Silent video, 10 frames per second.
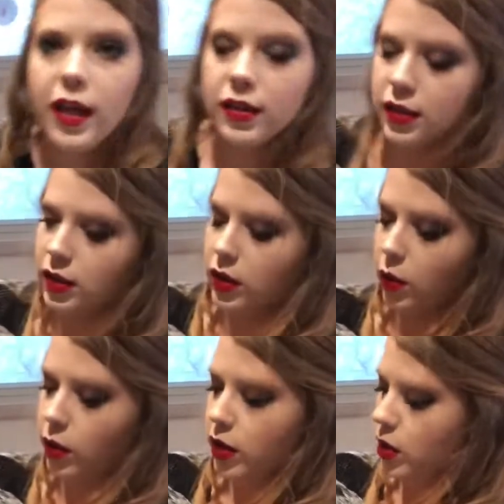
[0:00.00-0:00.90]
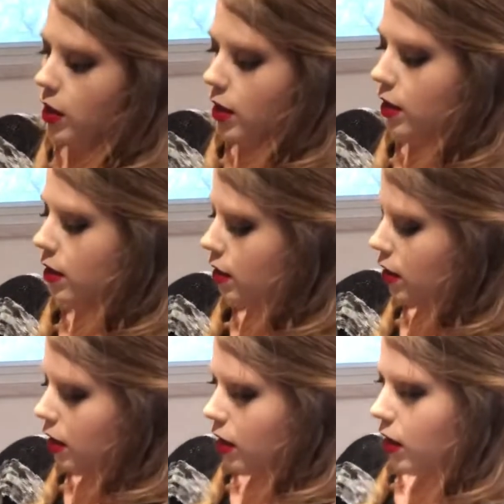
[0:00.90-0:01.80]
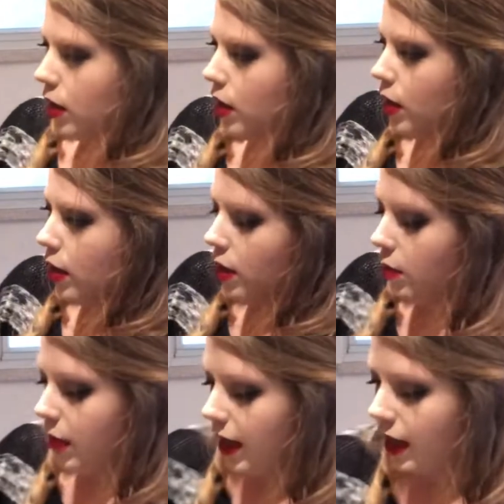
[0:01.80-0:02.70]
it. Don't want to make